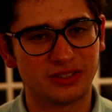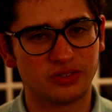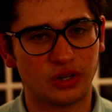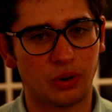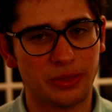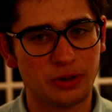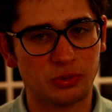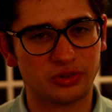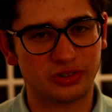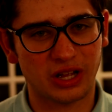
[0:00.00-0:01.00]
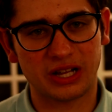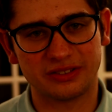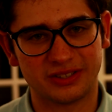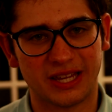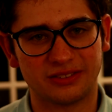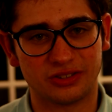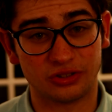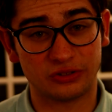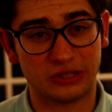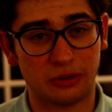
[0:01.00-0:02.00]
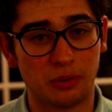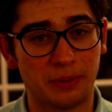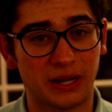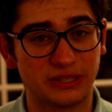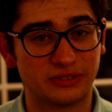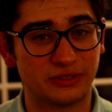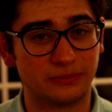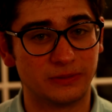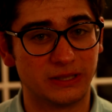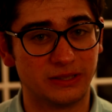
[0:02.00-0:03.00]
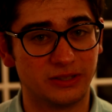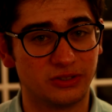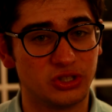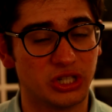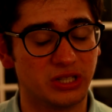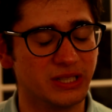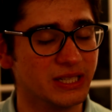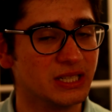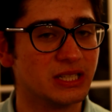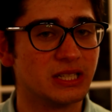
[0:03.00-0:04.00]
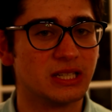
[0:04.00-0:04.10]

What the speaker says: So I think we're starting to get to the slower parts of this journey.